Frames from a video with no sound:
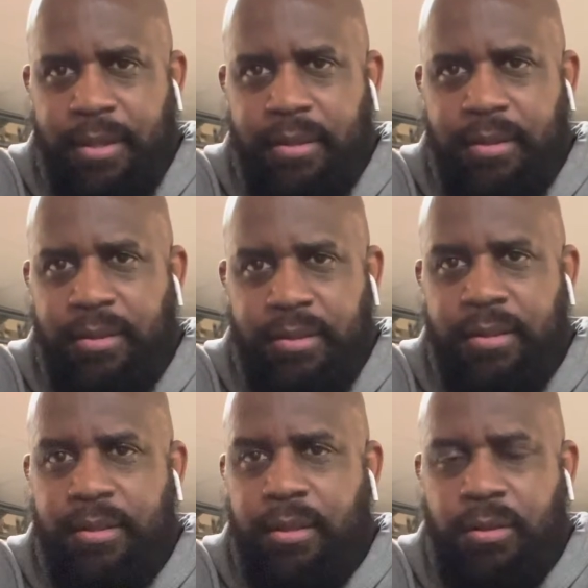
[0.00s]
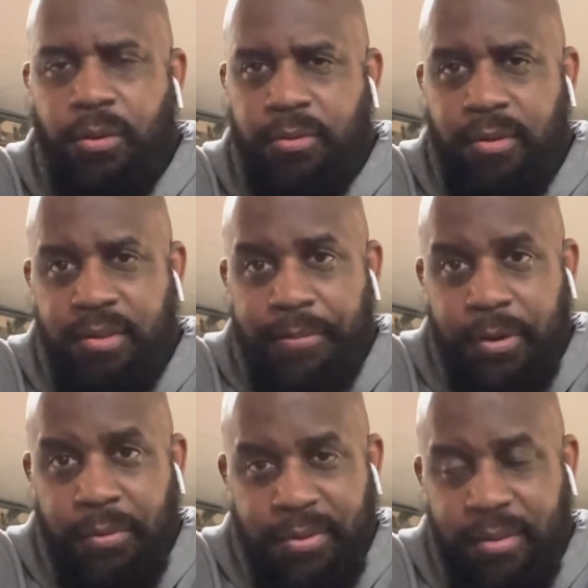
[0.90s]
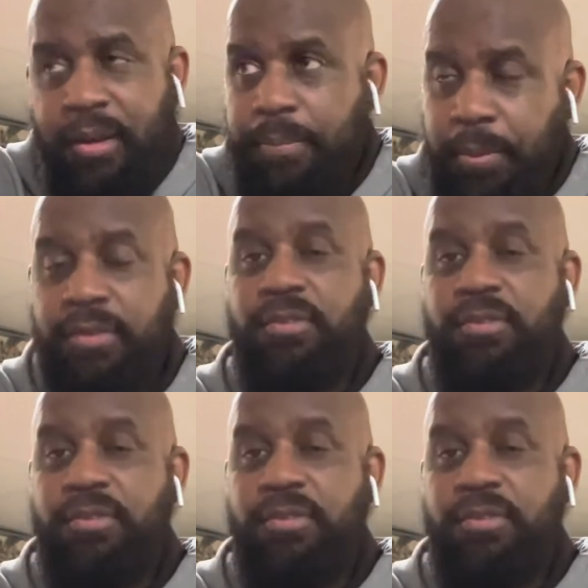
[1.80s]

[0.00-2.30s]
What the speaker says: And those are some of the reasons. And plus,